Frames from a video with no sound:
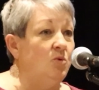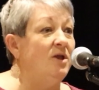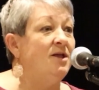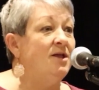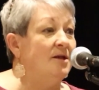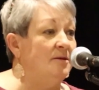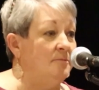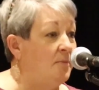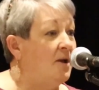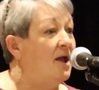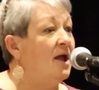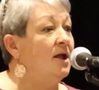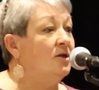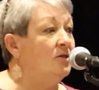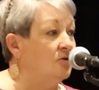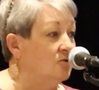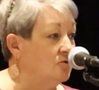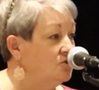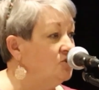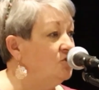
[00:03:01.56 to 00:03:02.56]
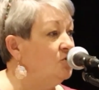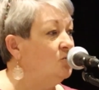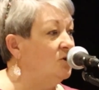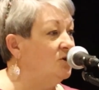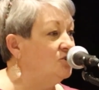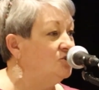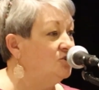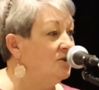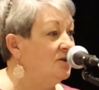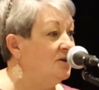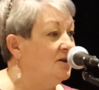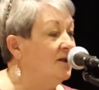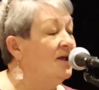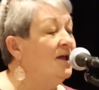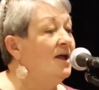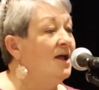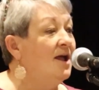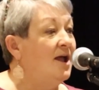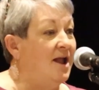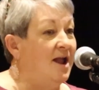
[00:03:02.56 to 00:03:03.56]
we can pay their tuition
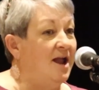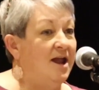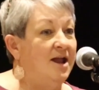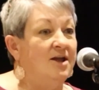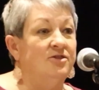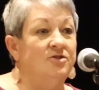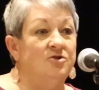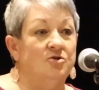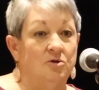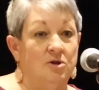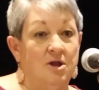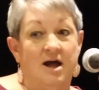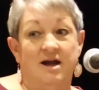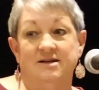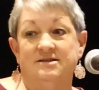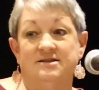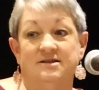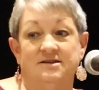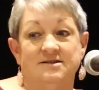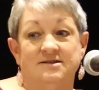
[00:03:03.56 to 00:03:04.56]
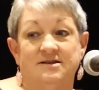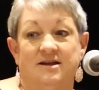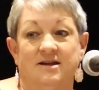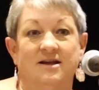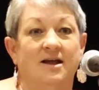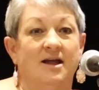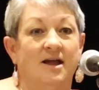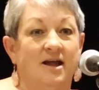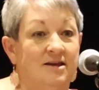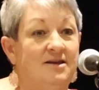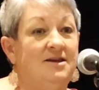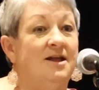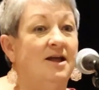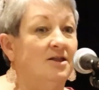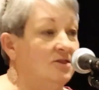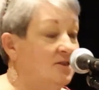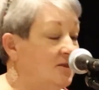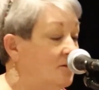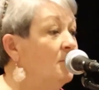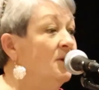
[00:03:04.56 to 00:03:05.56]
and their licensing and
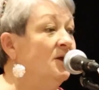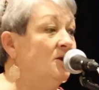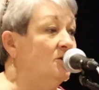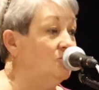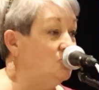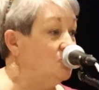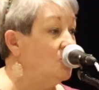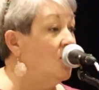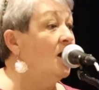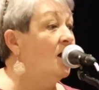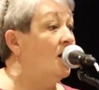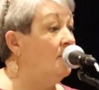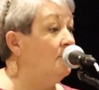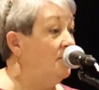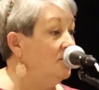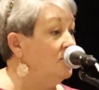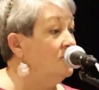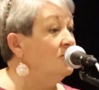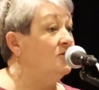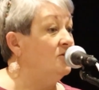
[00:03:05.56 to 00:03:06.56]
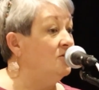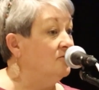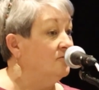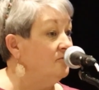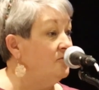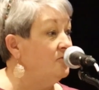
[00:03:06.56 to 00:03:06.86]
get them in a job in the near